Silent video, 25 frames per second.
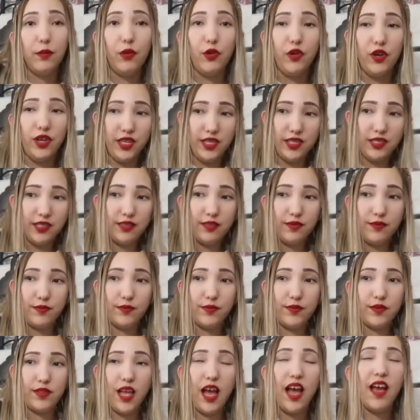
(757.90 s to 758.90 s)
Greece.
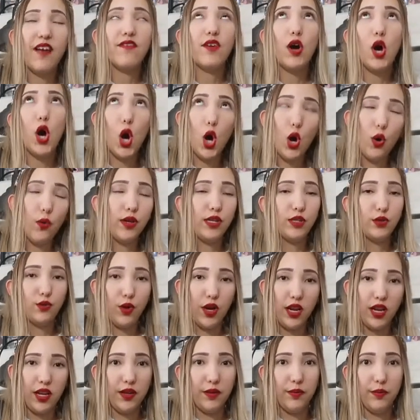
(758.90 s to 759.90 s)
I've always
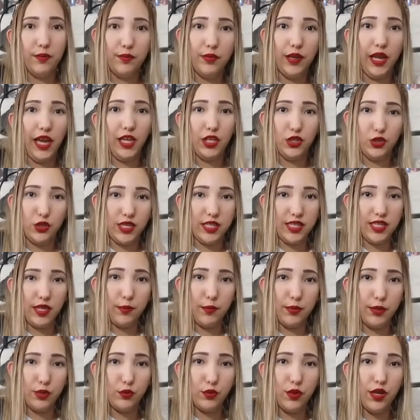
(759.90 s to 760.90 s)
wanted to like dress
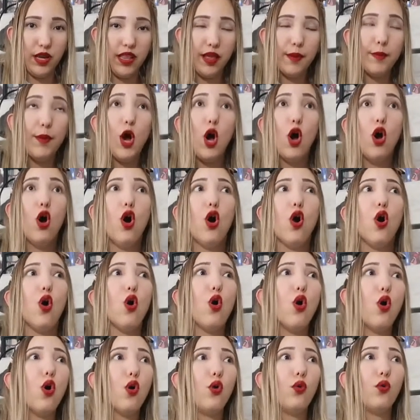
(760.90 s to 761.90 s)
up as one of them.
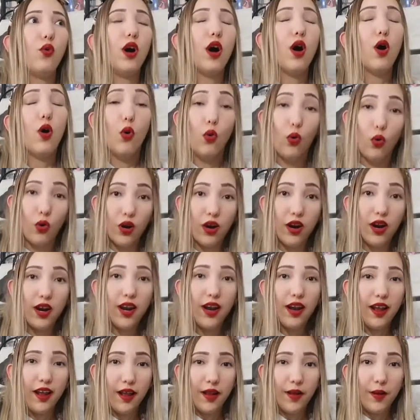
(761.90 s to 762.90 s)
Oh, or
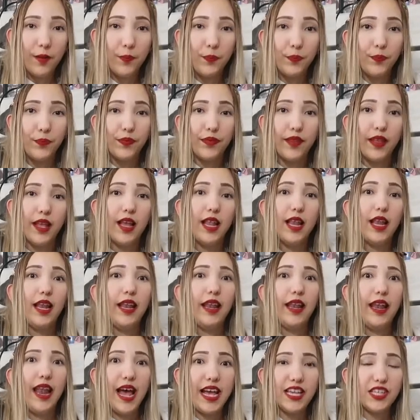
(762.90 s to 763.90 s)

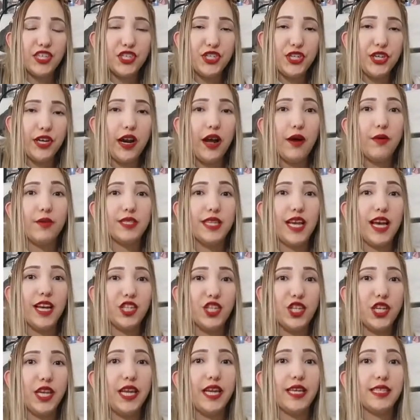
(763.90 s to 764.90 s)
last year I was
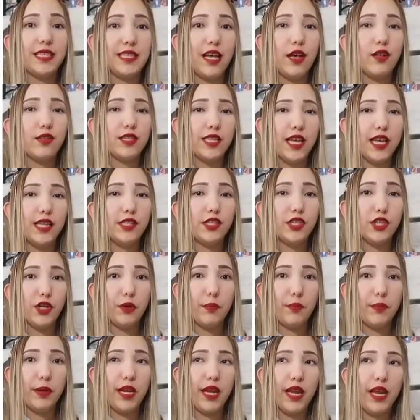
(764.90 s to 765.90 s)
actually a Southside
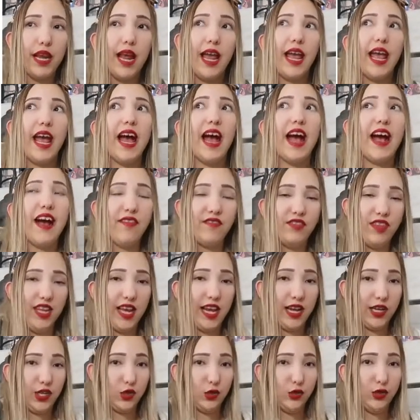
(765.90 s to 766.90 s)
Serpent, and I have the
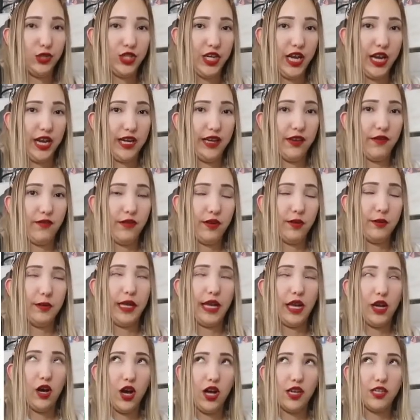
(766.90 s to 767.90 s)
actual jacket from
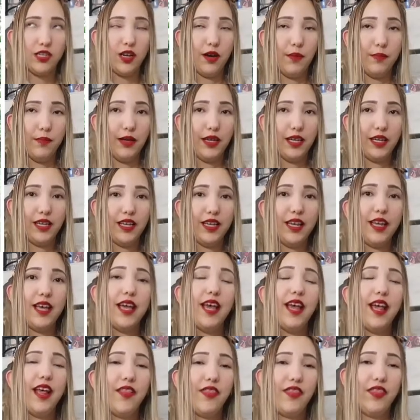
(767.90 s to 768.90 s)
like Hot Topic
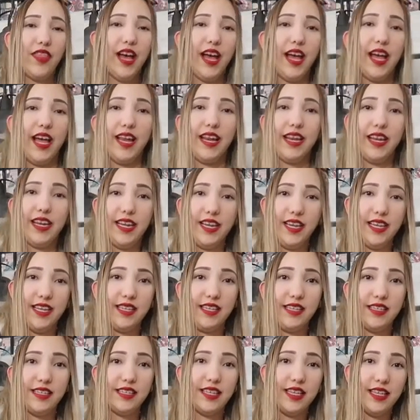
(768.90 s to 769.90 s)
that
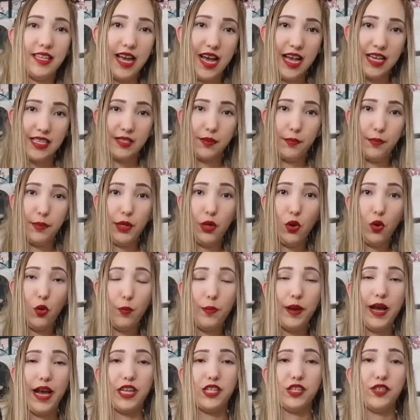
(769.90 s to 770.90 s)
it has a big old
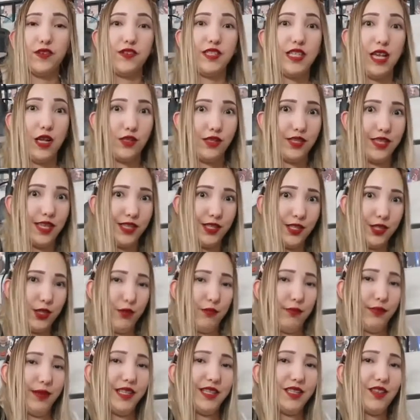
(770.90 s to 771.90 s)
patch of Southside
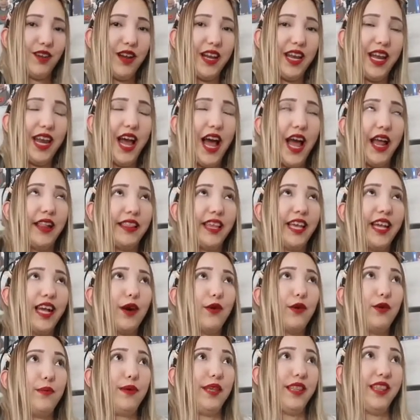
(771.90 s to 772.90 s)
Serpents on it. I think
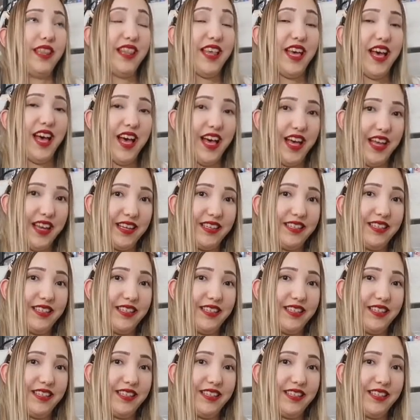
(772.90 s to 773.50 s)
I would be that.